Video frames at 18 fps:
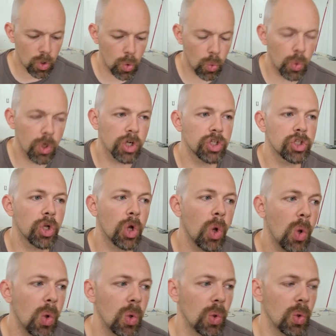we're
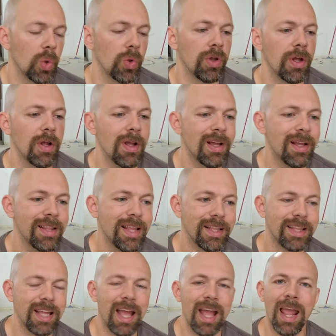told
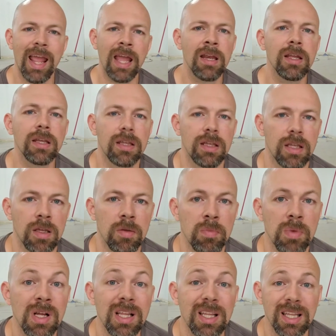that the
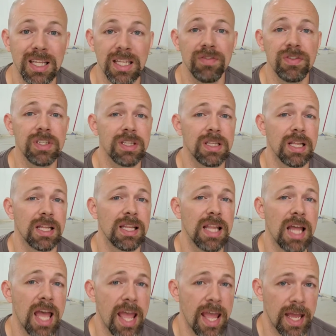Anakim lived in the
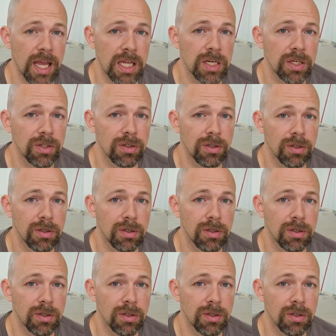land,